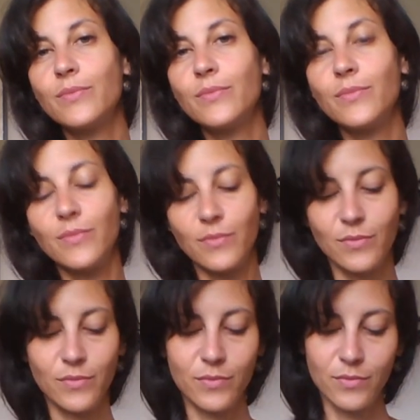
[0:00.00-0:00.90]

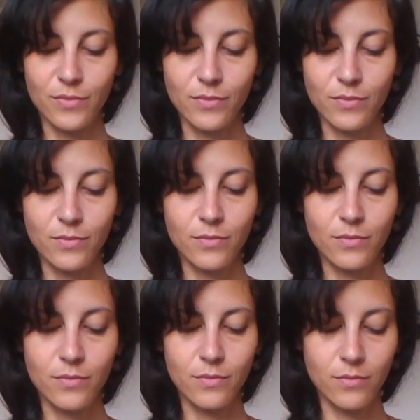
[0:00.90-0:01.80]

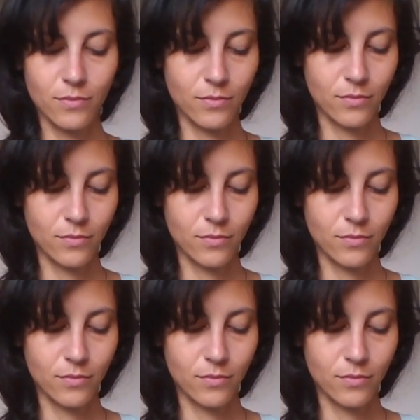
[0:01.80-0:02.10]
[no speech]